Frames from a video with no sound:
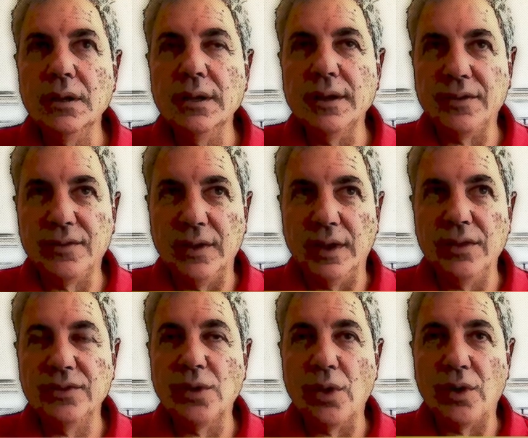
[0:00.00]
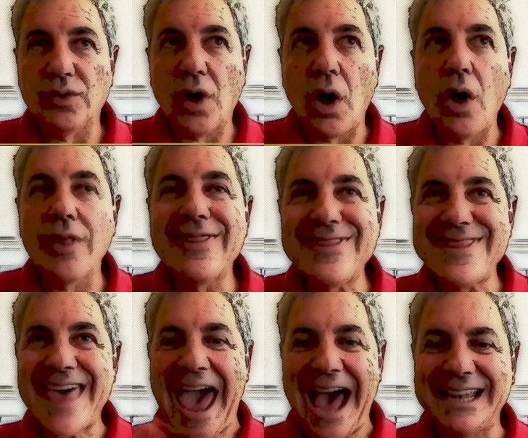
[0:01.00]
let's see. So there's all
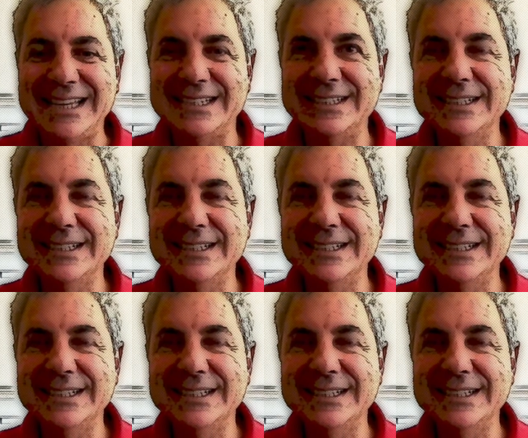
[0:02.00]
that.